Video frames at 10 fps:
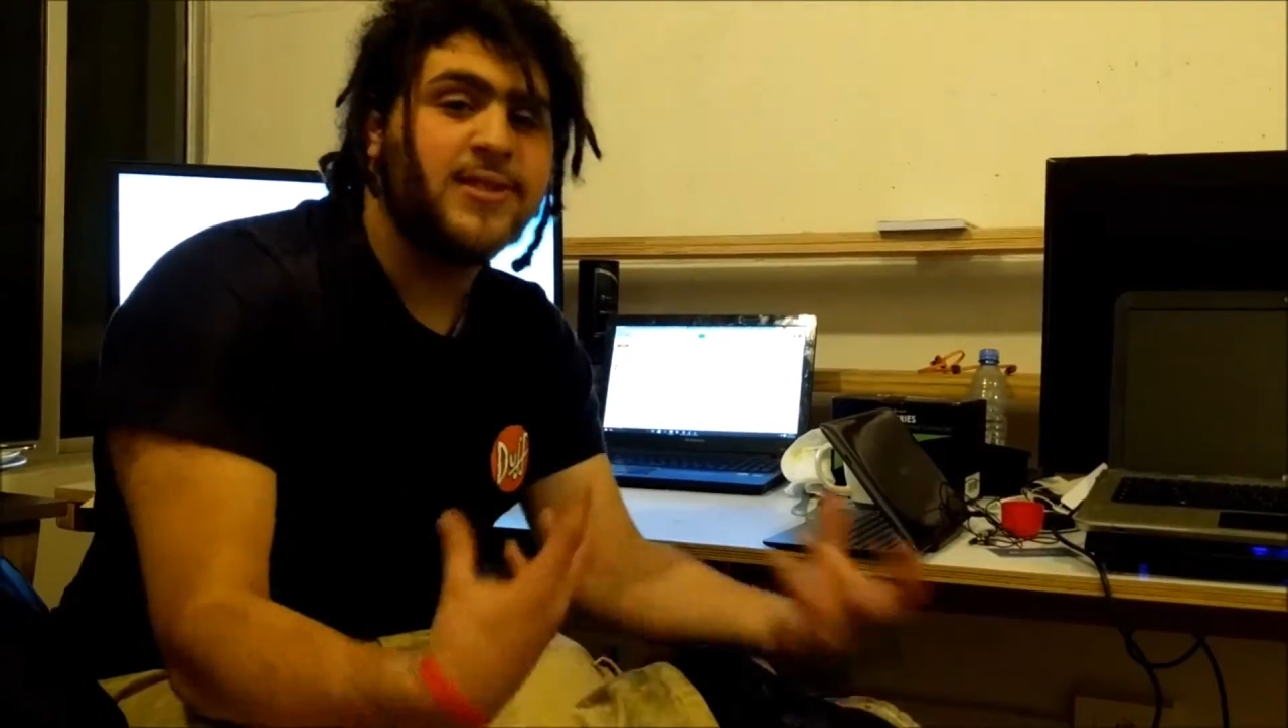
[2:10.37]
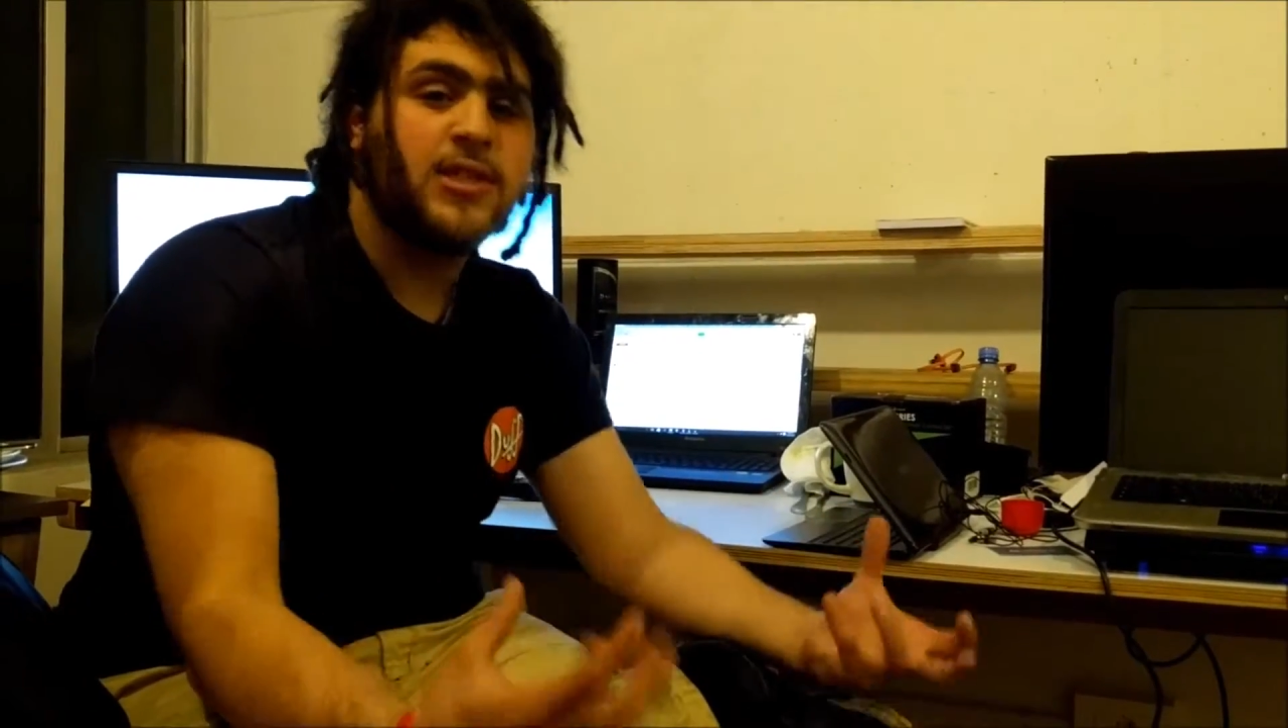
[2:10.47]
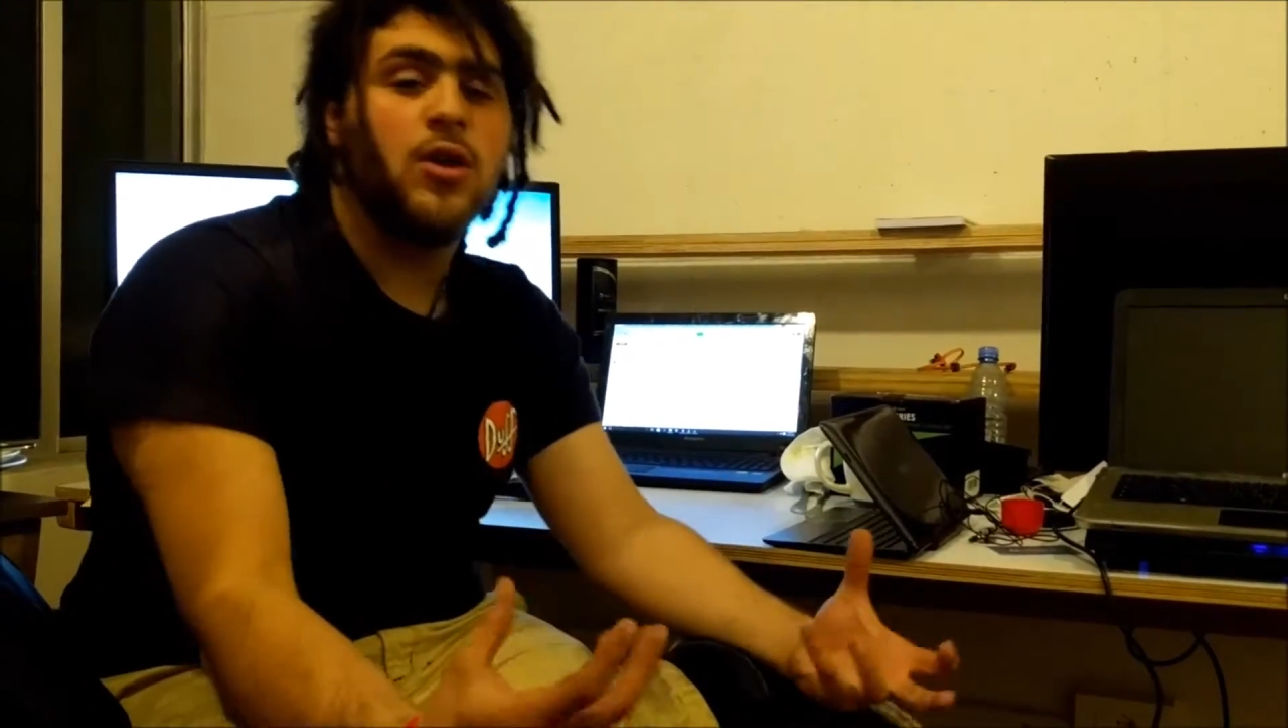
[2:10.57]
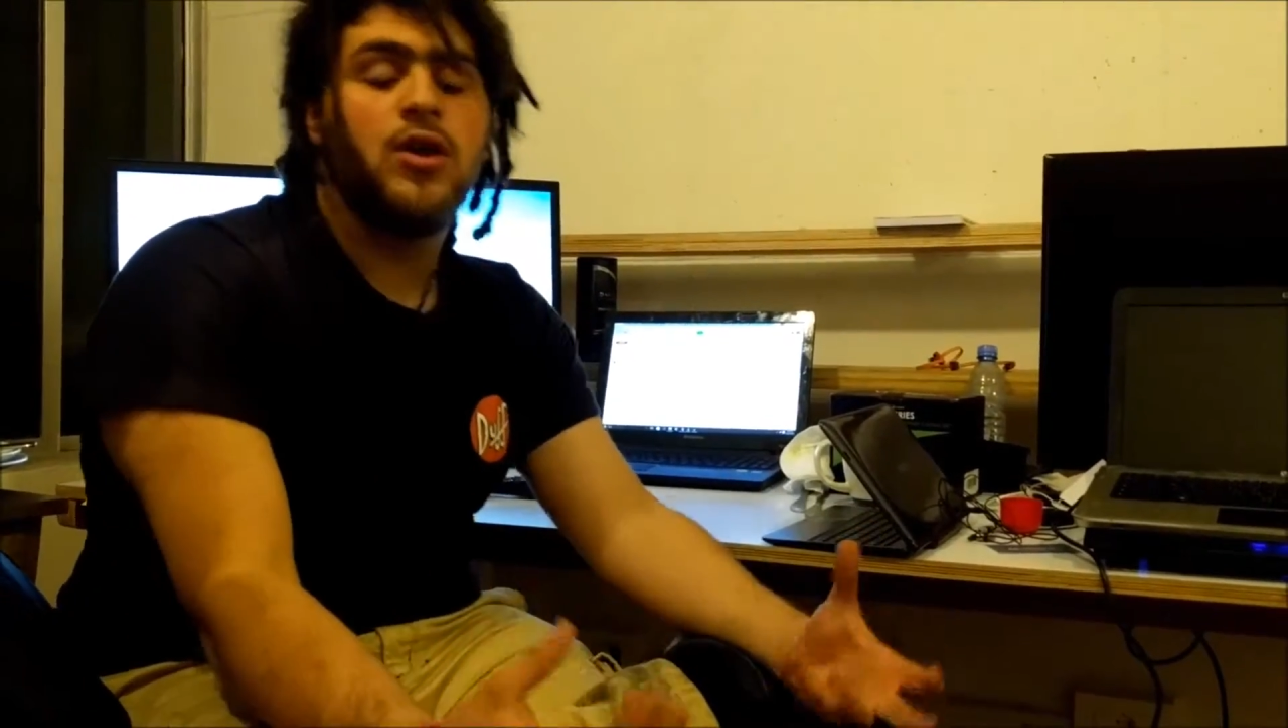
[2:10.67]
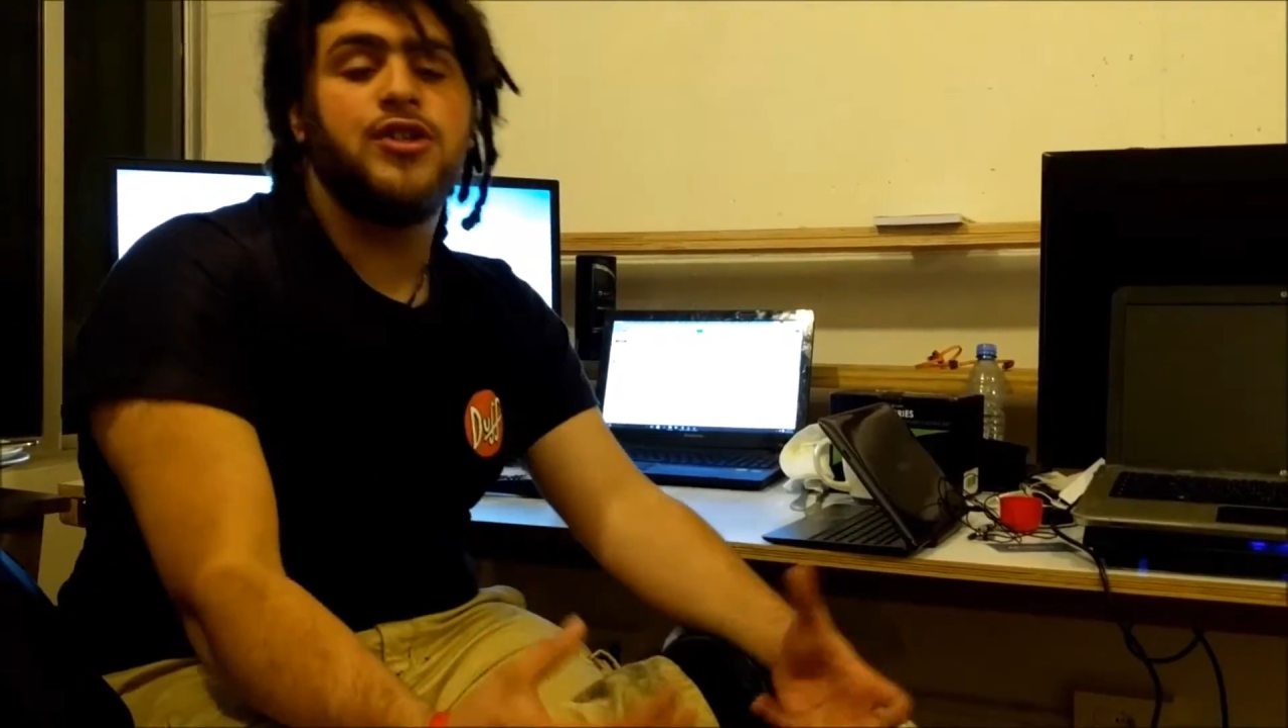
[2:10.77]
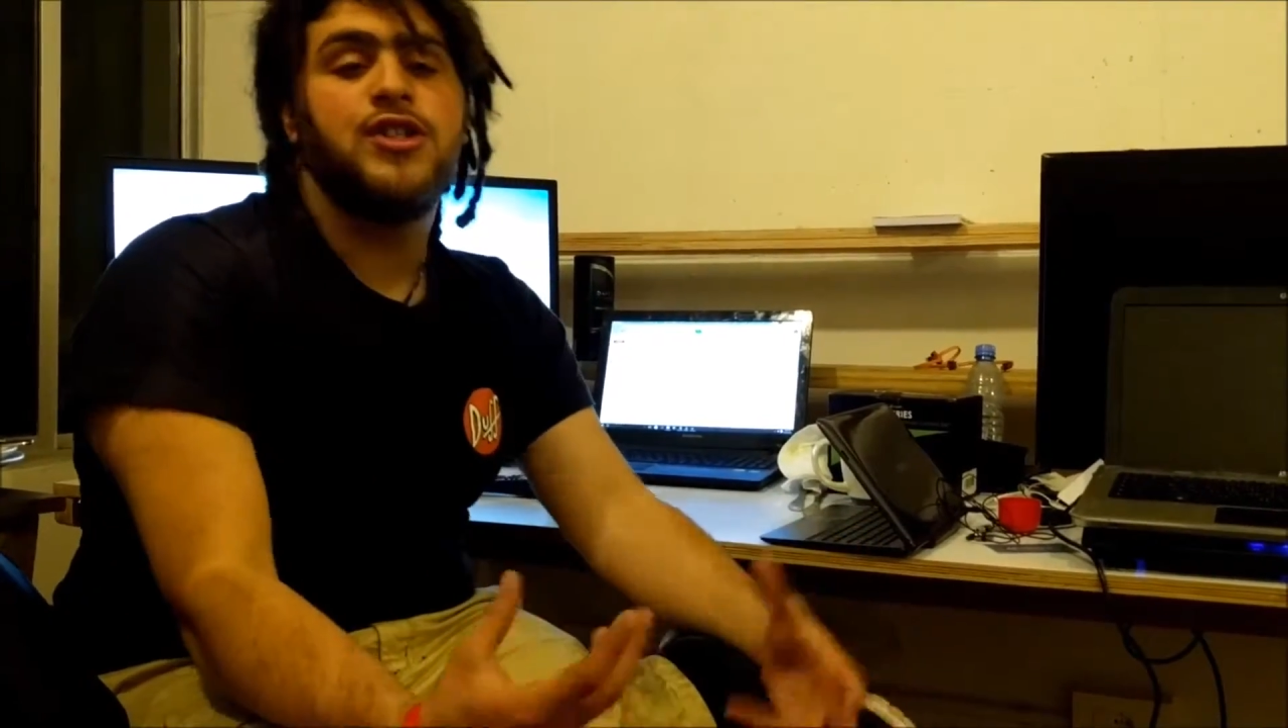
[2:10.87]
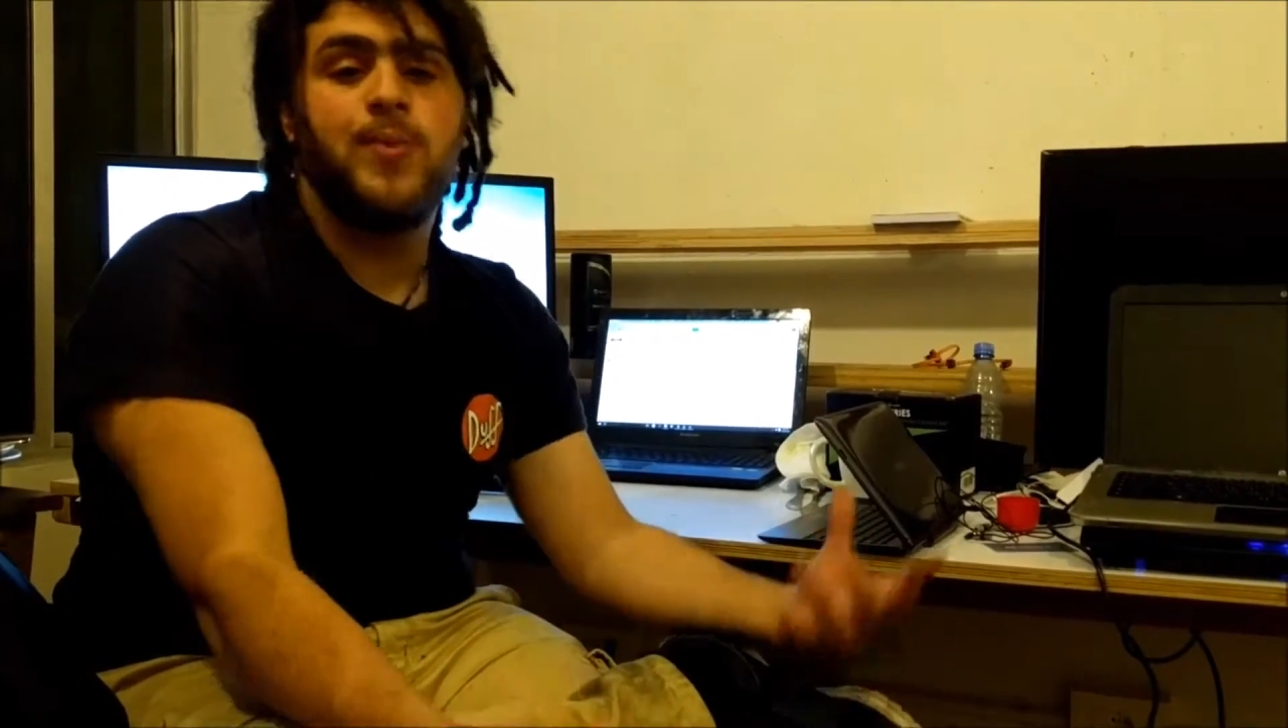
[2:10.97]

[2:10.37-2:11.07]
technologies